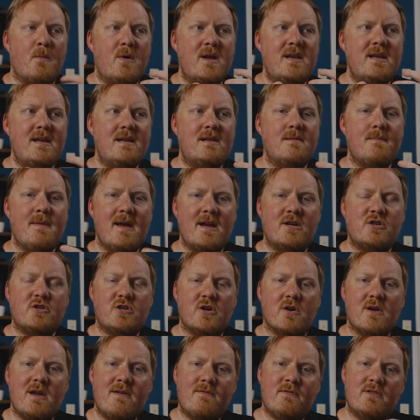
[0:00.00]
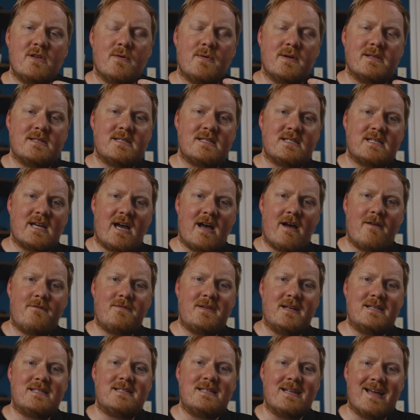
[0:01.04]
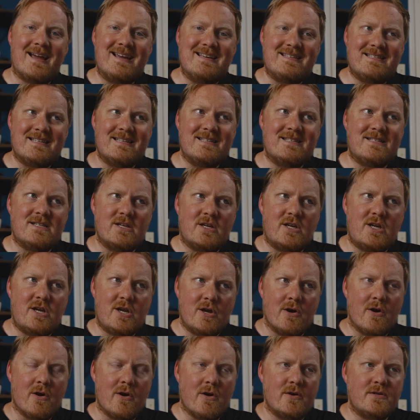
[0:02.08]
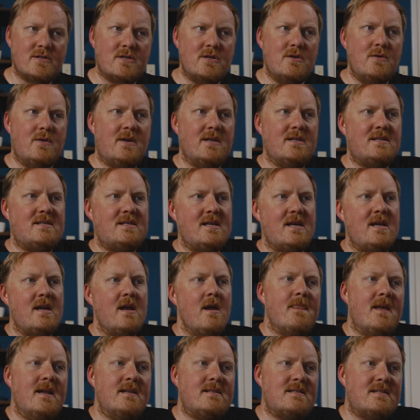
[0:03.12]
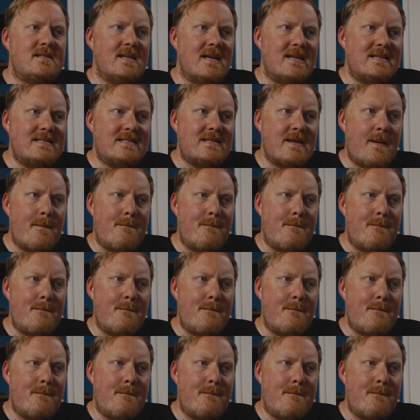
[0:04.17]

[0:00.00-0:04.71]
We need to make sure, even though it's soft, it's nice and secure. So you can see it says